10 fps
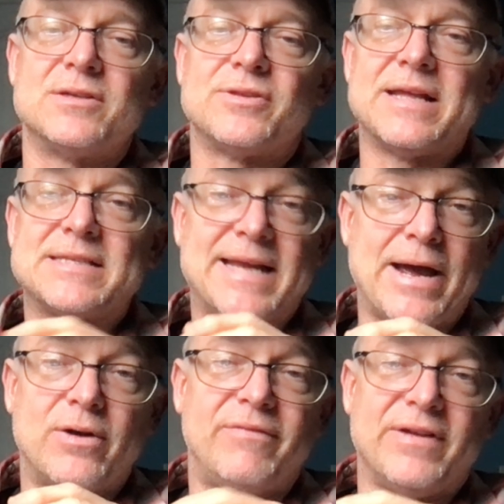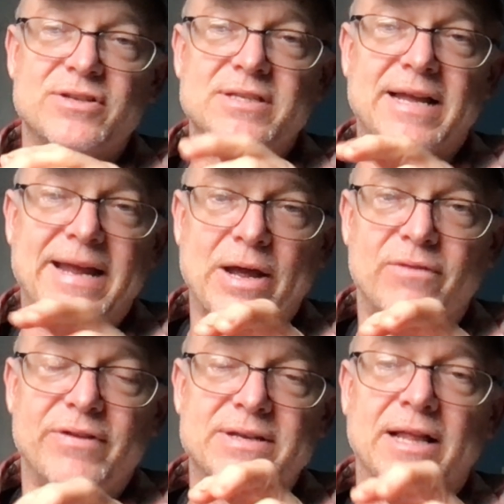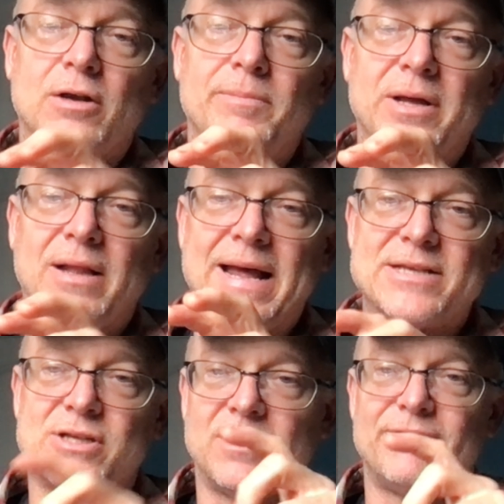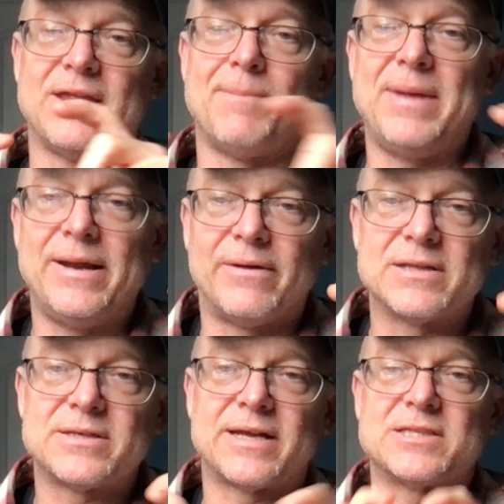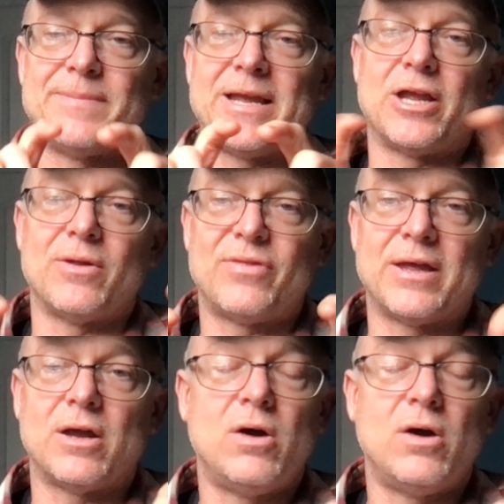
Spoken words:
that's a counterfeit, just like a counterfeit dollar bill has all of the appearance, like it's making you think,